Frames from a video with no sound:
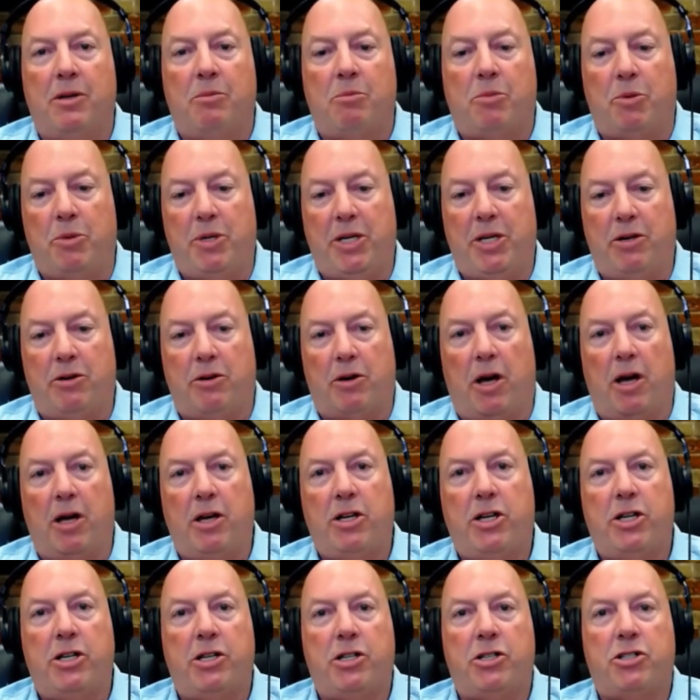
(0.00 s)
But when you
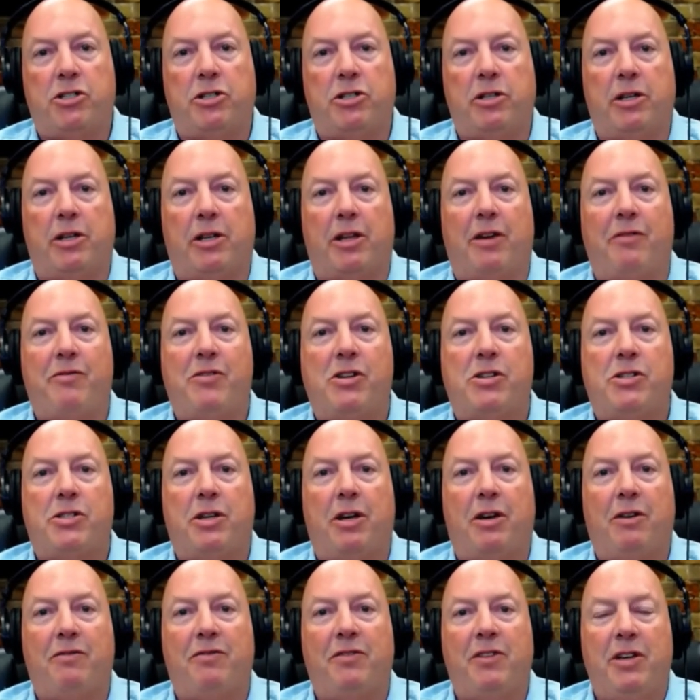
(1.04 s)
unconditionally love
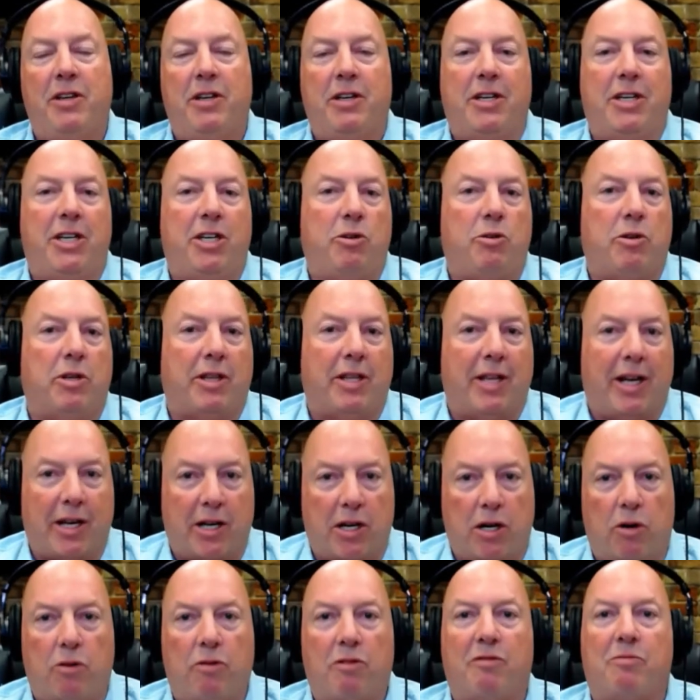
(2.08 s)
yourself, you can let
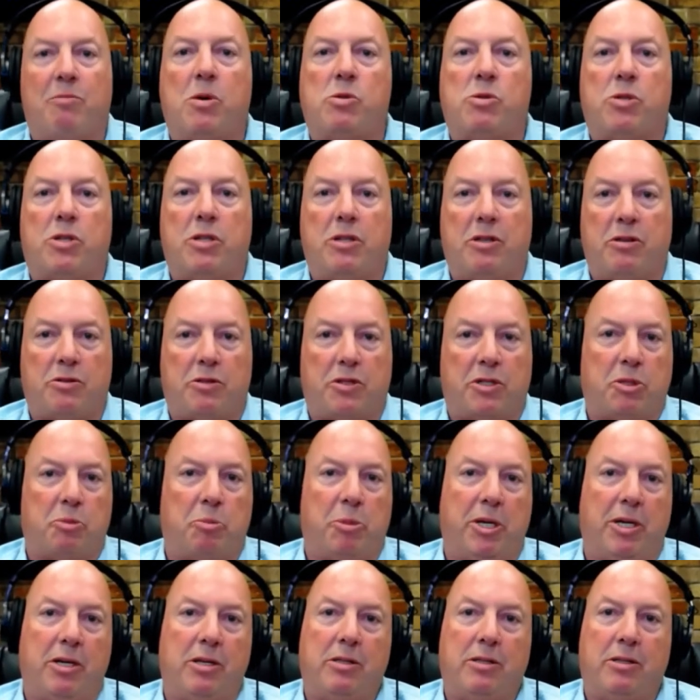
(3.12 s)
go of most of those
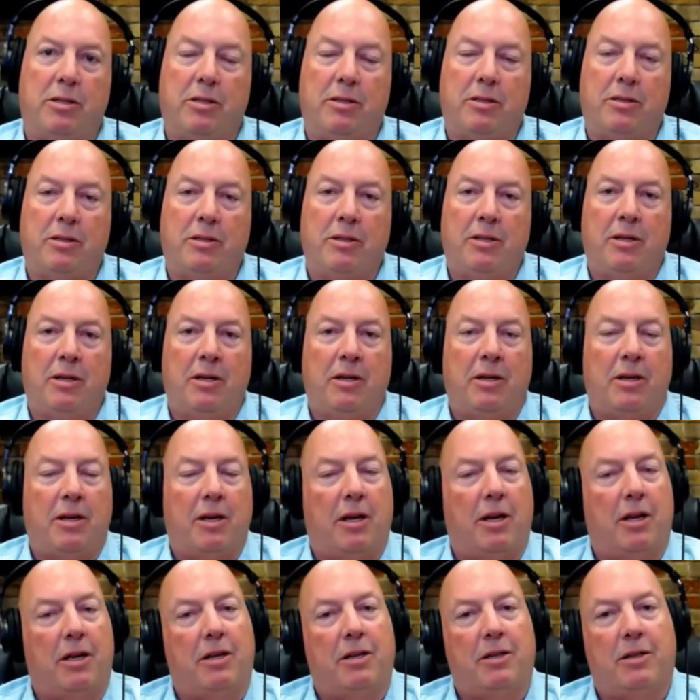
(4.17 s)
experiences,
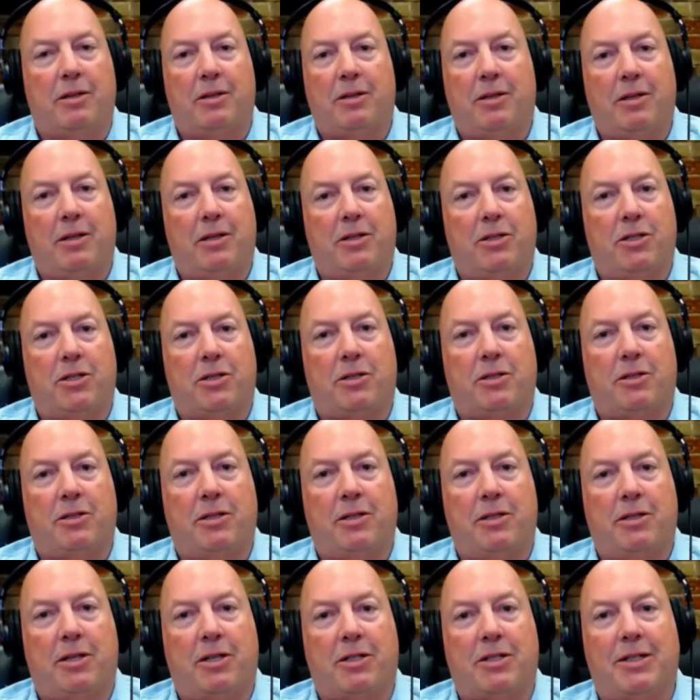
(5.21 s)
and
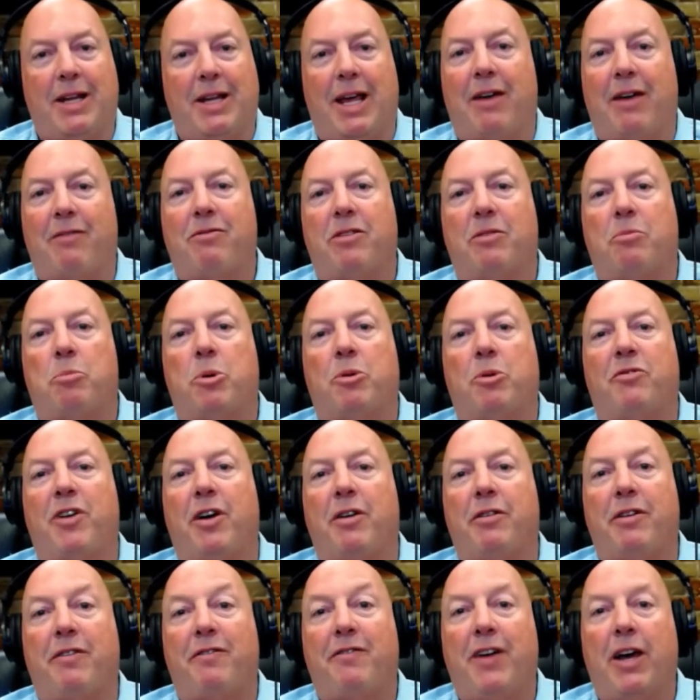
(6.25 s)
it doesn't have the
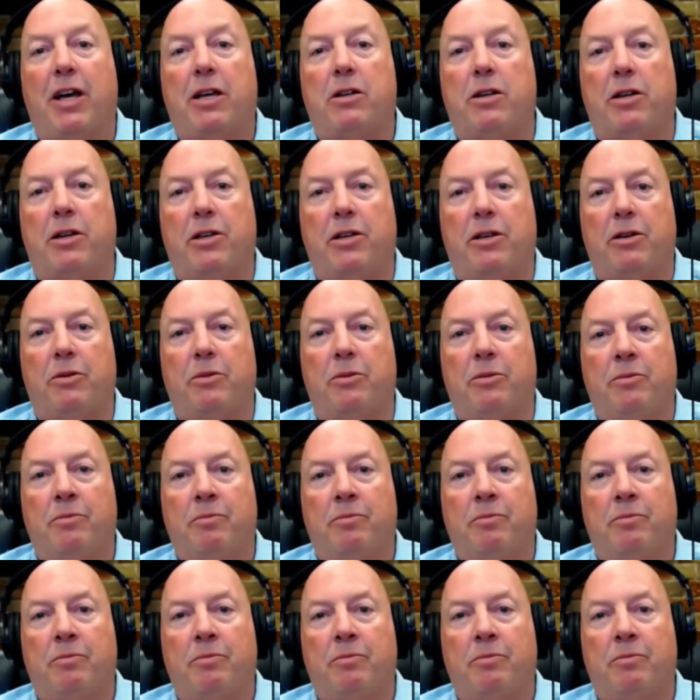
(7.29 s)
profound effect on you